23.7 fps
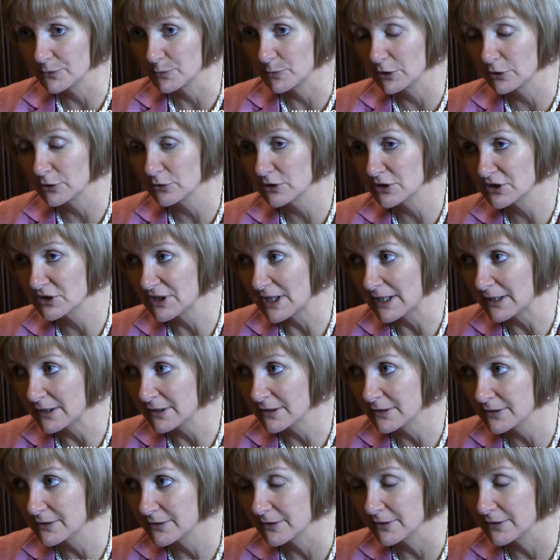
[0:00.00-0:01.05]
We
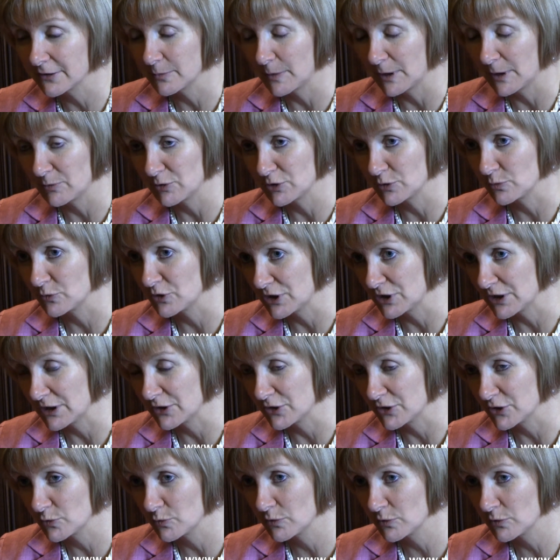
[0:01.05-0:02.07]
understand that there might be some changes,